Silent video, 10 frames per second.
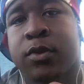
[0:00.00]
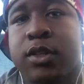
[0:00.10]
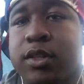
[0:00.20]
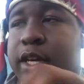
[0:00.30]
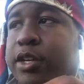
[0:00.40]

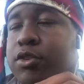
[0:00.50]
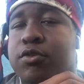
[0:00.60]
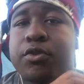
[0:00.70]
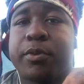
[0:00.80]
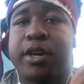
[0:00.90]
They knew
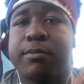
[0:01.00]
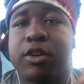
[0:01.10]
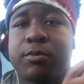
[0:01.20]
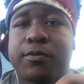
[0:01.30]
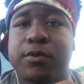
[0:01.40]
from that
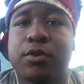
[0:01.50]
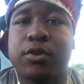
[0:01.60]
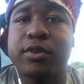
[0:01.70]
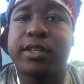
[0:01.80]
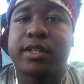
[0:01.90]
moment
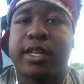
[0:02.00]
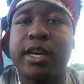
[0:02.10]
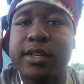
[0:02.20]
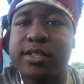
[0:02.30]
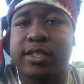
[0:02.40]
forward that they
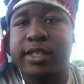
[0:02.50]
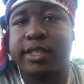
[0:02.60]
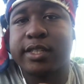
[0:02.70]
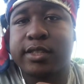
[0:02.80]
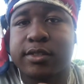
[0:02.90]

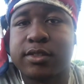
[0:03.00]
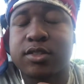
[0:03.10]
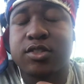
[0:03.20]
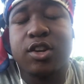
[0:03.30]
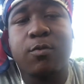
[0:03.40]
decide.
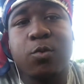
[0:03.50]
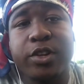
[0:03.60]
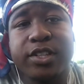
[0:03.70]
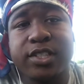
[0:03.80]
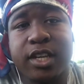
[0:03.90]
Some went
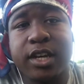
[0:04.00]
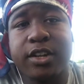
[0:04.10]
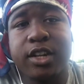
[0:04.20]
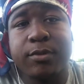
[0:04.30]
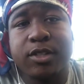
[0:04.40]
inside of
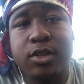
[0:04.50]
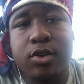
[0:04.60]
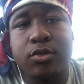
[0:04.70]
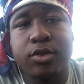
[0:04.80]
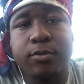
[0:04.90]
them and
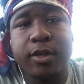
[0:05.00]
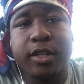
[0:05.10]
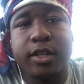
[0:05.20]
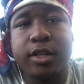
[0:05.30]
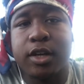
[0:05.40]
told them that
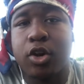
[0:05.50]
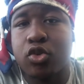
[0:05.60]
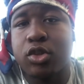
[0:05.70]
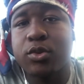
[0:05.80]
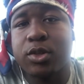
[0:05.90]
they're the
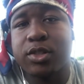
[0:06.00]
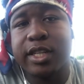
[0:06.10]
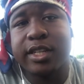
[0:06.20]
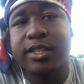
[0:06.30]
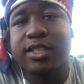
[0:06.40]
only one that
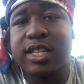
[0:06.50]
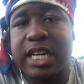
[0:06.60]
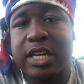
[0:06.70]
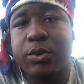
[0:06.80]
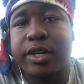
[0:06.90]
can
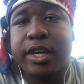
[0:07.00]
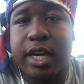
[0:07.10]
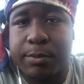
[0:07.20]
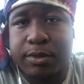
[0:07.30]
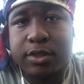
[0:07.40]
decide what can
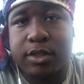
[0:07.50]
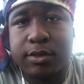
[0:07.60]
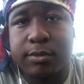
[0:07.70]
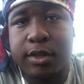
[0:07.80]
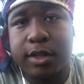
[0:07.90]
happen to them
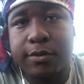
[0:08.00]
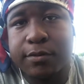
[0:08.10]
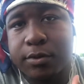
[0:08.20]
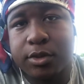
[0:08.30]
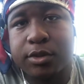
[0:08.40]
in their
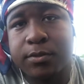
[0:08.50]
future.